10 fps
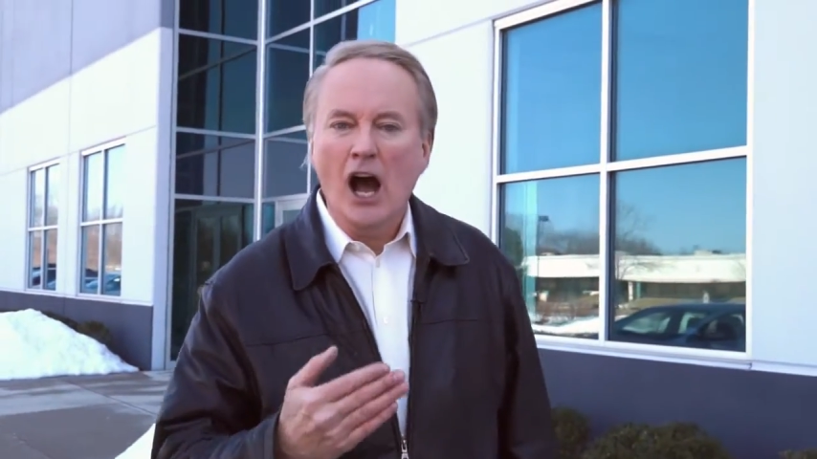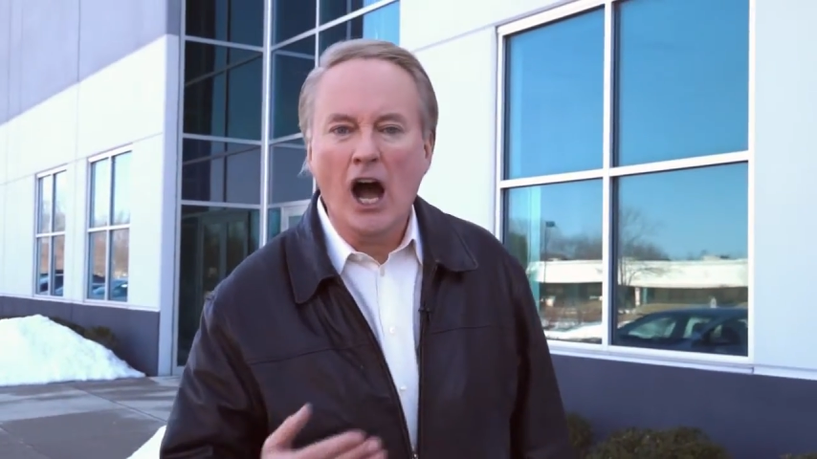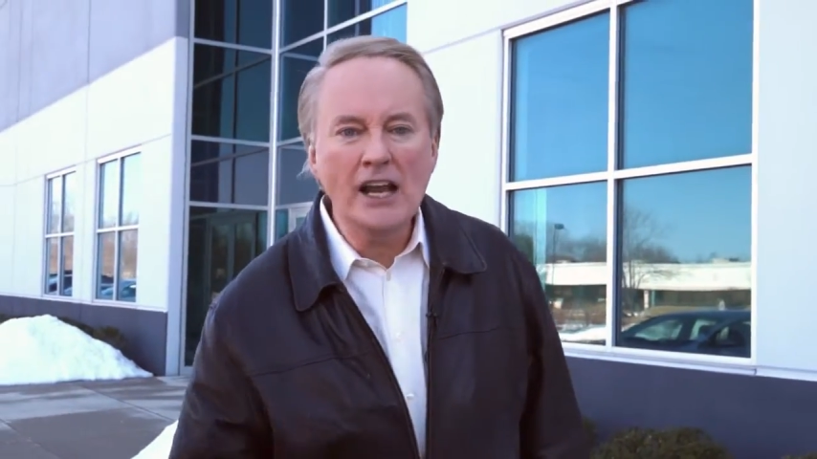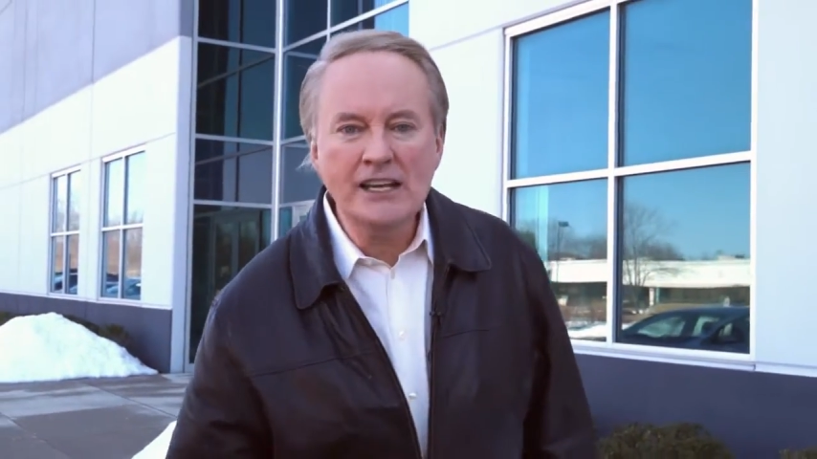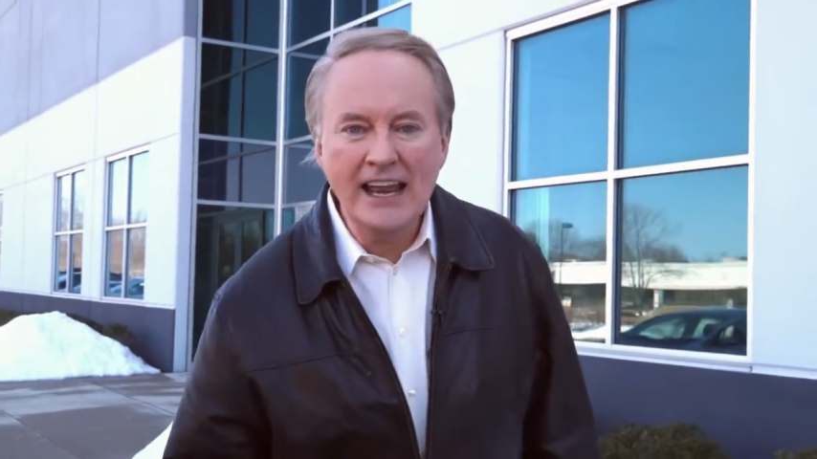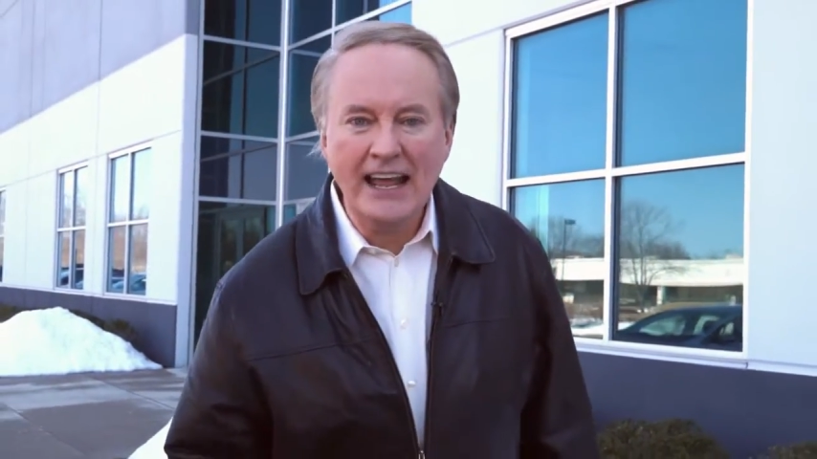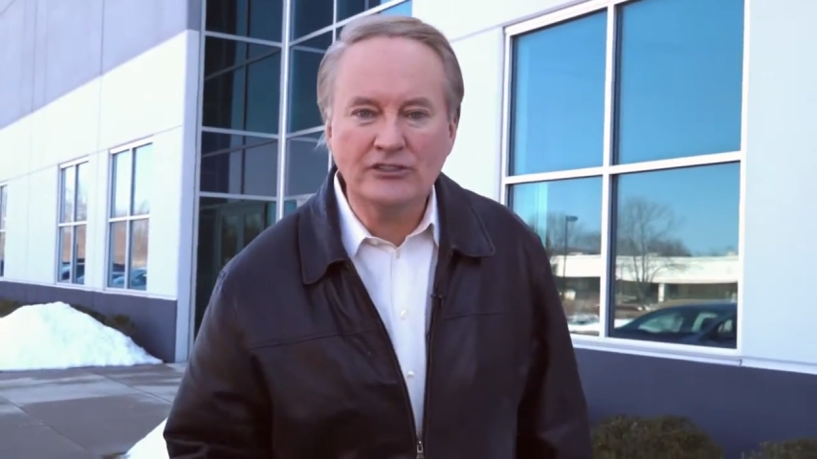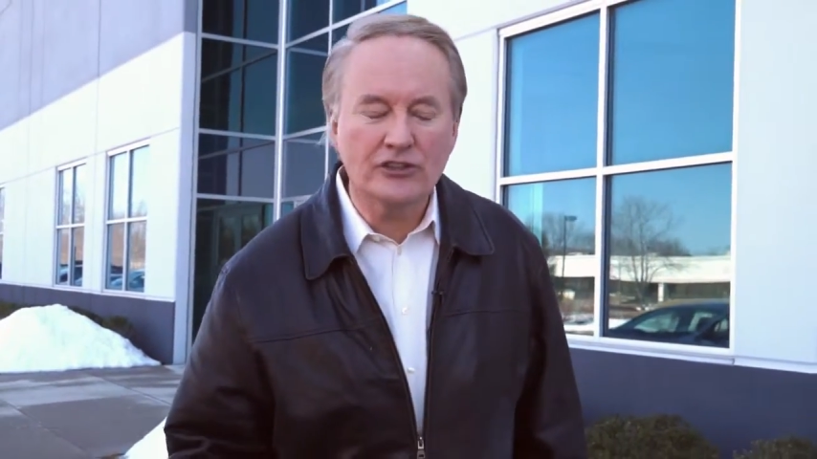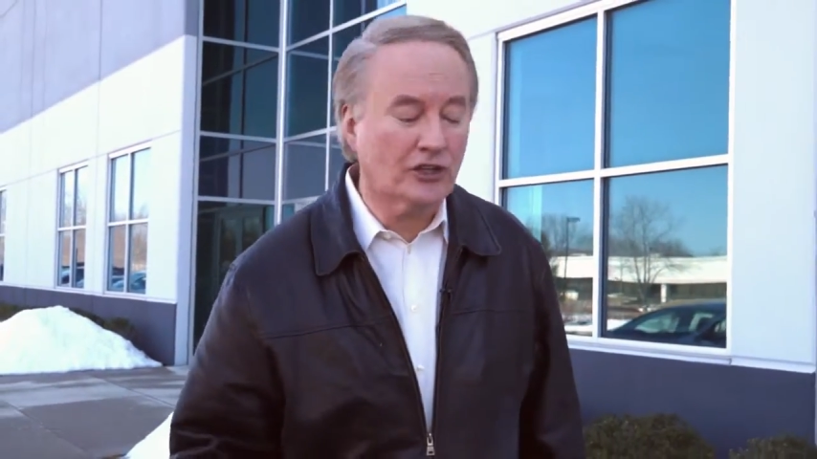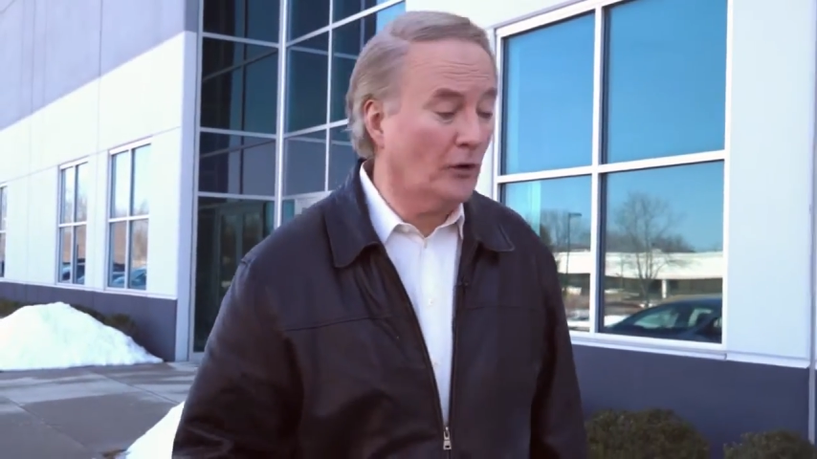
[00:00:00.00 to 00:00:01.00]

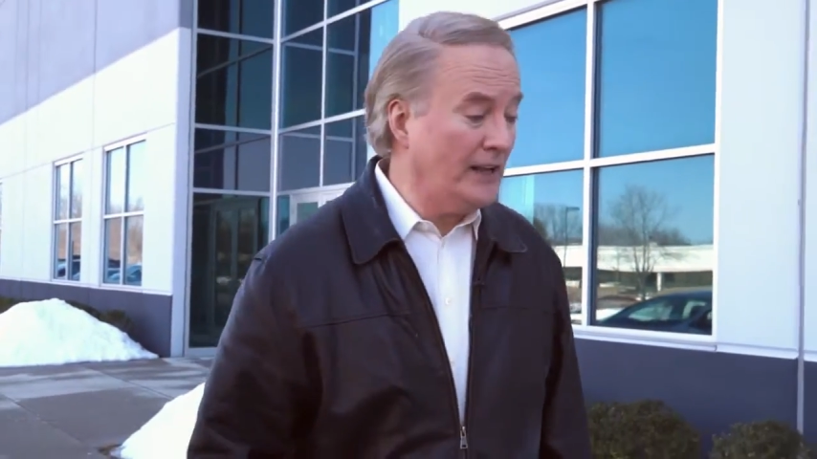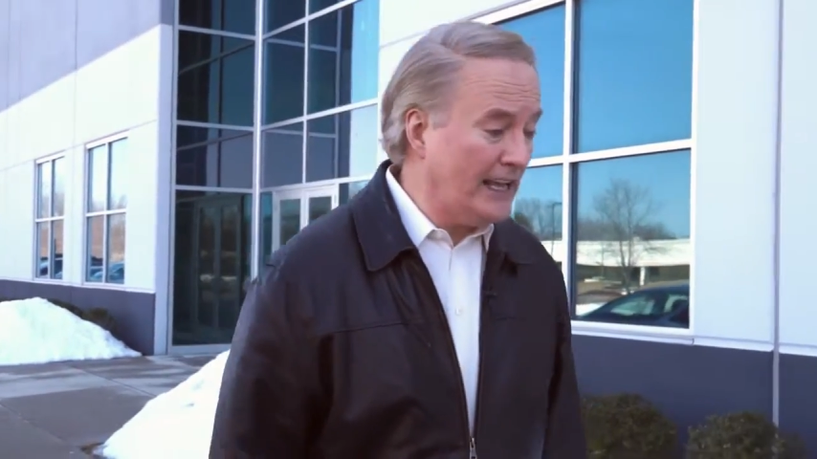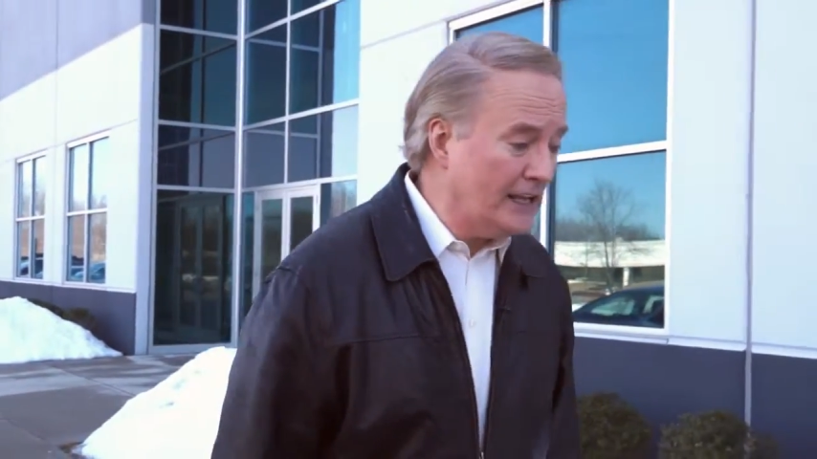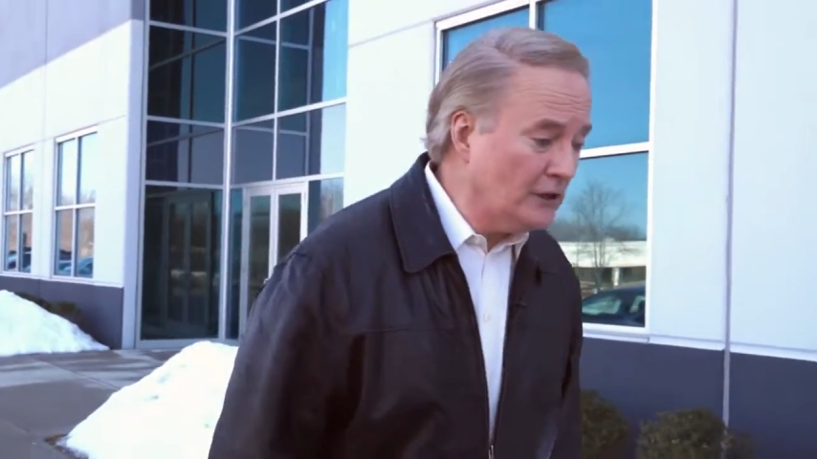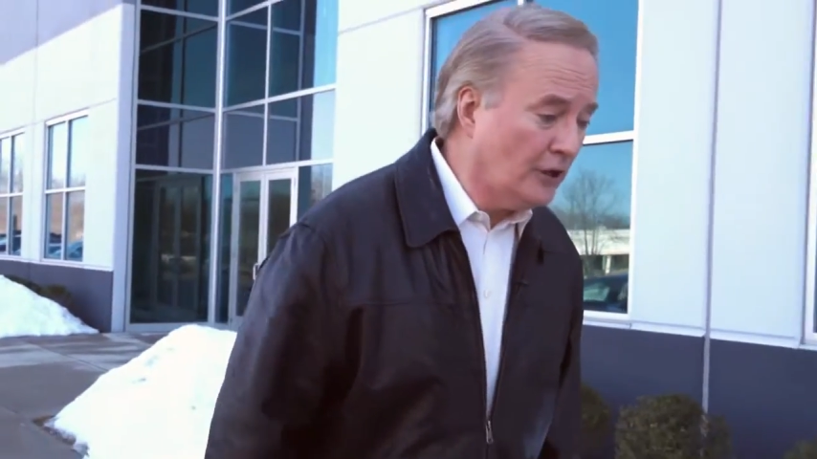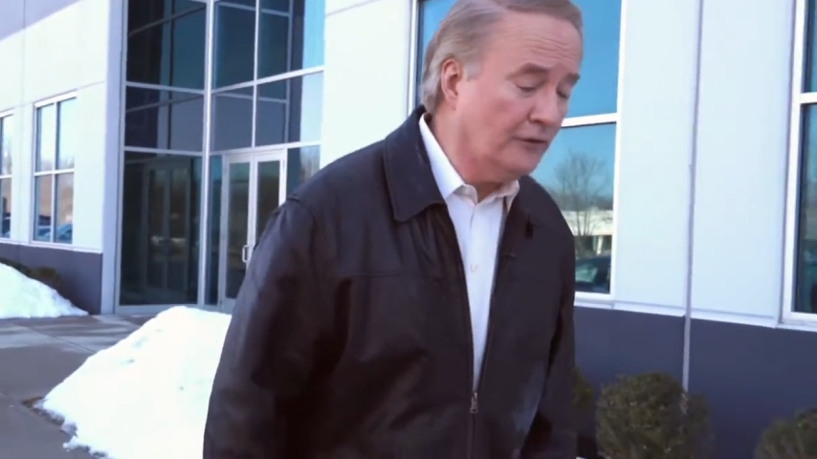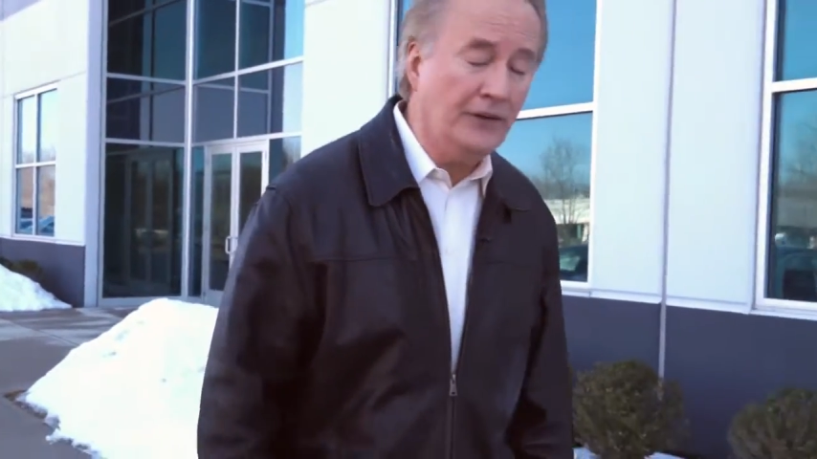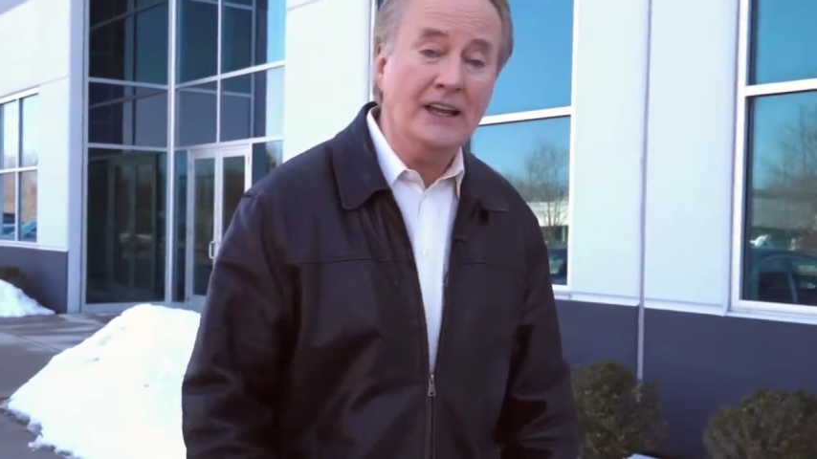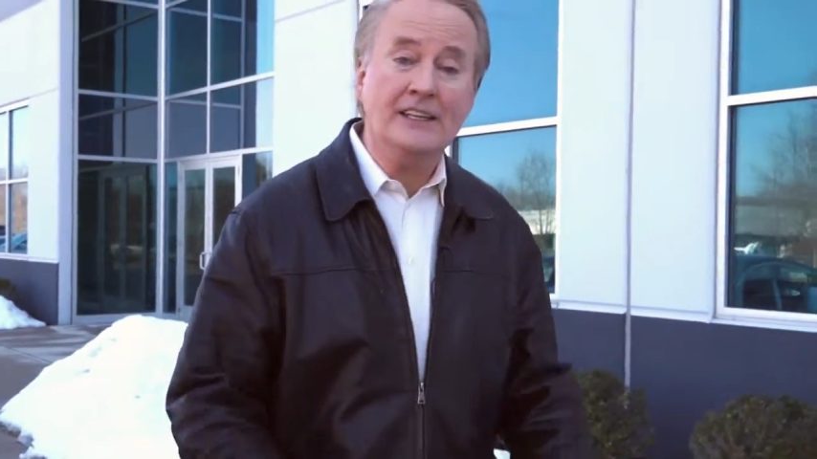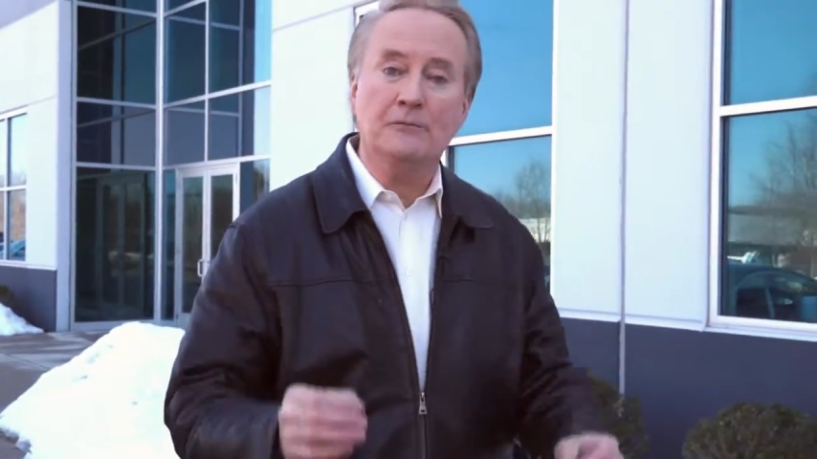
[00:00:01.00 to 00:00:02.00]
unnecessary,
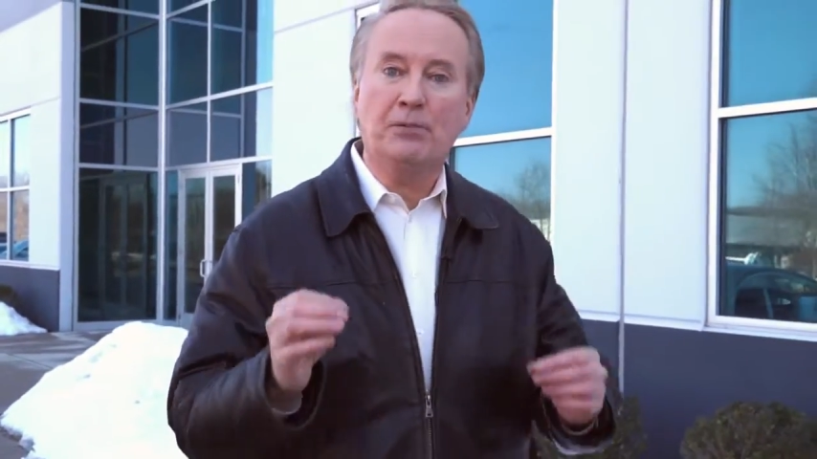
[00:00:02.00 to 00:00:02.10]
inconvenient,